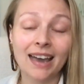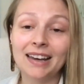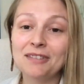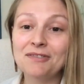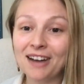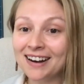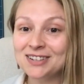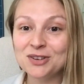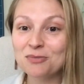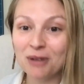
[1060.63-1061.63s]
And in fact,
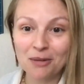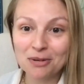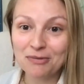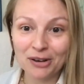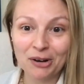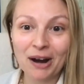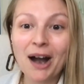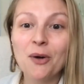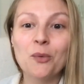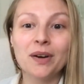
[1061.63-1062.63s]
you could probably figure
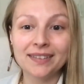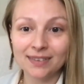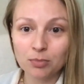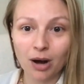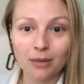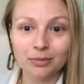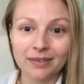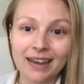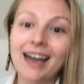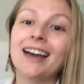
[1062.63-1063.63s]
out what is the problem that
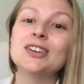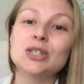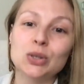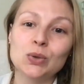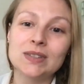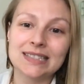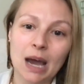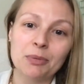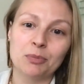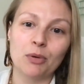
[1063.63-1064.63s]
they had 2
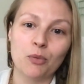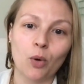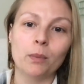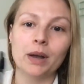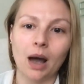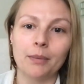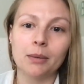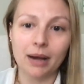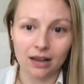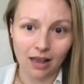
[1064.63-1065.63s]
steps before becoming
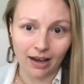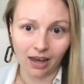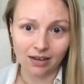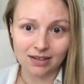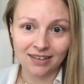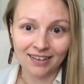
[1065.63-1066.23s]
my client